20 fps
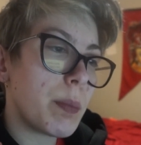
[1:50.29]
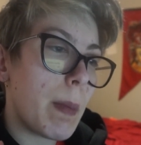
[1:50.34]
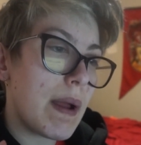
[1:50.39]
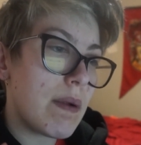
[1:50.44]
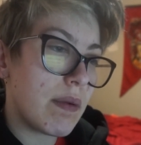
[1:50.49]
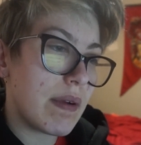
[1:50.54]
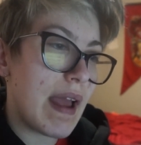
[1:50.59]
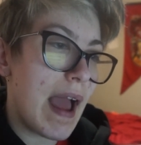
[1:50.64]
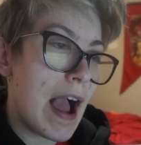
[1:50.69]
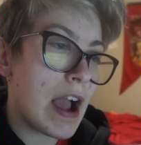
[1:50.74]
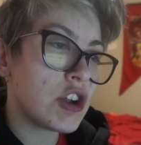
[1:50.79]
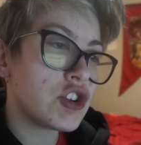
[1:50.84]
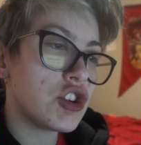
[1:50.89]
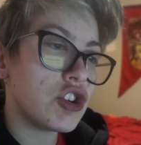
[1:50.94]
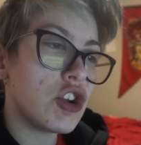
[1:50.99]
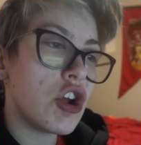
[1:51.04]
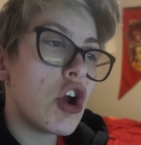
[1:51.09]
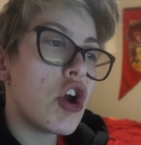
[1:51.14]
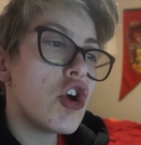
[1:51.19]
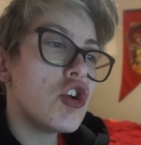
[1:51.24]
my
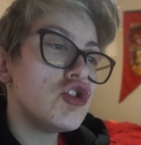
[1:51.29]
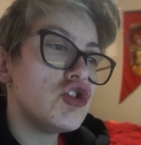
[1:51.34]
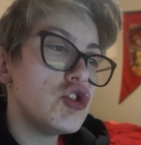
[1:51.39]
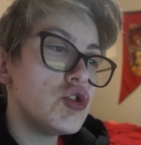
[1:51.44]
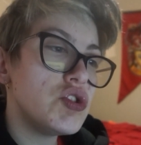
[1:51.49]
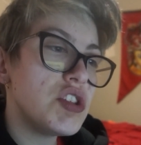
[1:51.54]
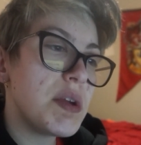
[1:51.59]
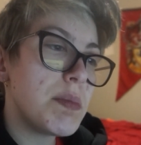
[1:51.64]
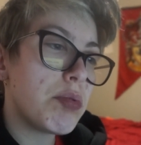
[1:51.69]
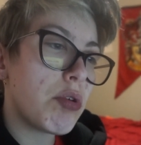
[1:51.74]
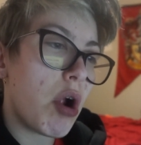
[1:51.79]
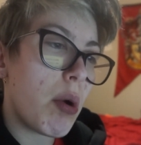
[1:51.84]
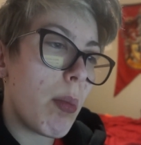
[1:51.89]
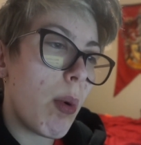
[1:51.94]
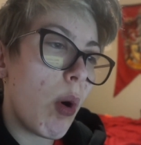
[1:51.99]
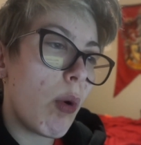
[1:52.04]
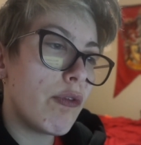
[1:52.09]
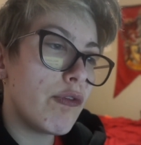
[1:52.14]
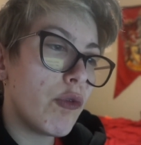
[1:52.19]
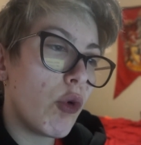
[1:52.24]
reaction to the
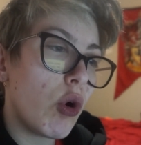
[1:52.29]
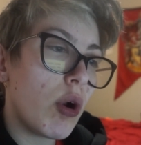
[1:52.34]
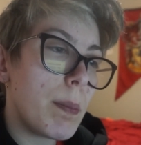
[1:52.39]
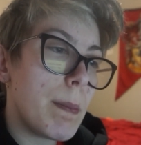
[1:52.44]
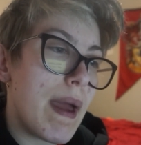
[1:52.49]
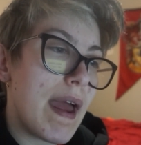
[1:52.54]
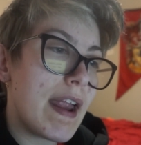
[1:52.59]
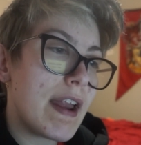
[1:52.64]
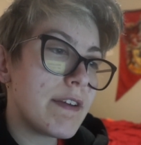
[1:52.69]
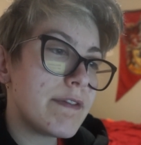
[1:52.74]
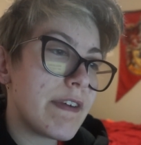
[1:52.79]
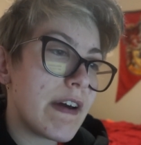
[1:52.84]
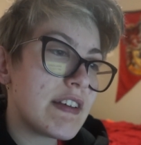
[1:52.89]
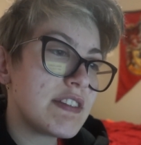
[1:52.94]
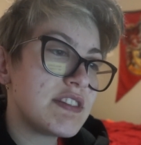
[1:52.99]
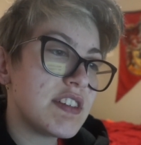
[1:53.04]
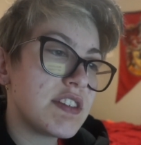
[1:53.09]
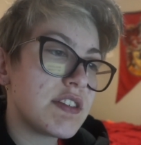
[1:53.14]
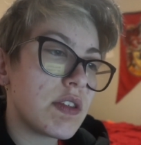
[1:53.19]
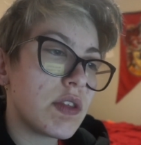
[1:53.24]
promo for
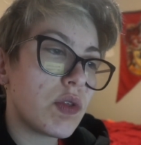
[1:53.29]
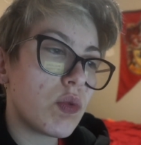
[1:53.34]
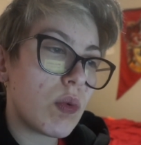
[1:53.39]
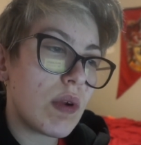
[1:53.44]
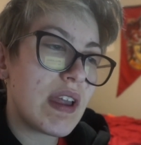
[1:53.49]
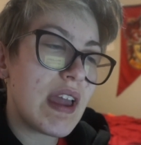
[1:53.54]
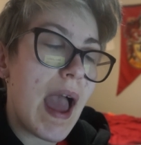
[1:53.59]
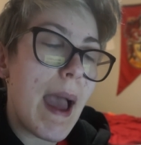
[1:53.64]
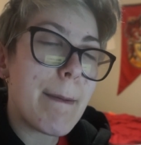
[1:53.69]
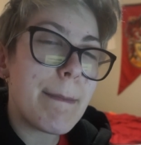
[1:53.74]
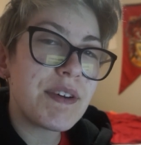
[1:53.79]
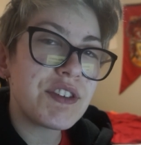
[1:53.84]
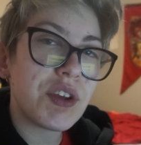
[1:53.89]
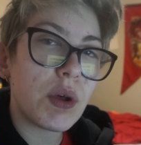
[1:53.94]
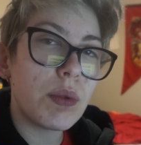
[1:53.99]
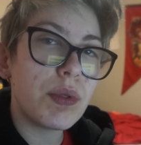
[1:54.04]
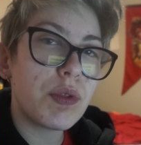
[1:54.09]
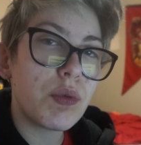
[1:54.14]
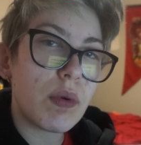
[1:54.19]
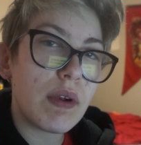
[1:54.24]
Manifest Season 3,
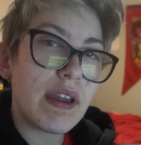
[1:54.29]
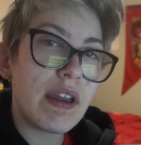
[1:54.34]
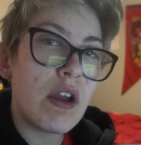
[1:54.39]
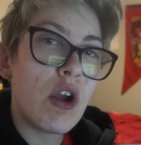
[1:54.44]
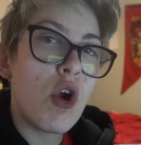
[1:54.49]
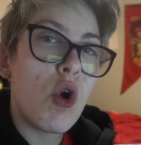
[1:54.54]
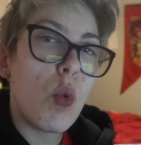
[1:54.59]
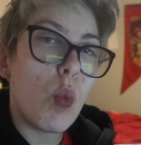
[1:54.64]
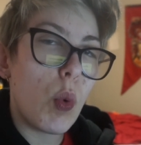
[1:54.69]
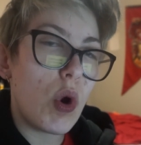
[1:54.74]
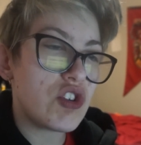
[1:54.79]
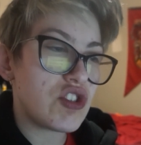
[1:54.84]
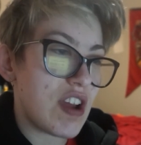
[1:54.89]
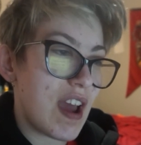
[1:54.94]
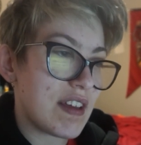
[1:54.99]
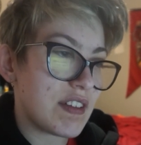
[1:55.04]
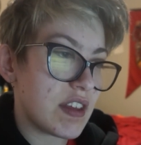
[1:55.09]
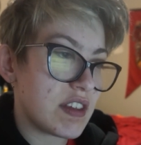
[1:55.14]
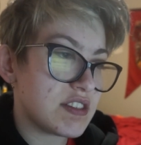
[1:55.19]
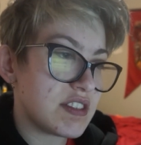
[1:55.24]
Episode 3, which,
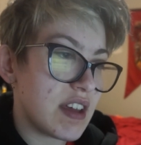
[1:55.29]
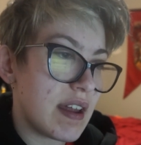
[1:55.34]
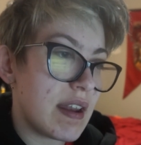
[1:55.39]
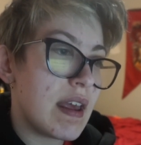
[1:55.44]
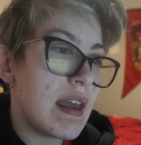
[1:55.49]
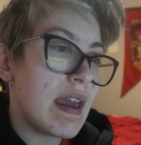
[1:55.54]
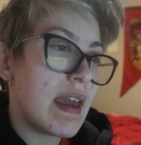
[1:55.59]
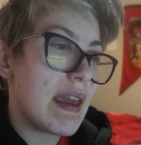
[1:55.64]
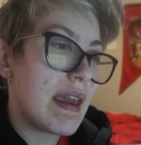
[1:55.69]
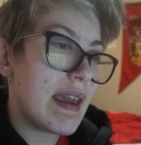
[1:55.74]
as I said,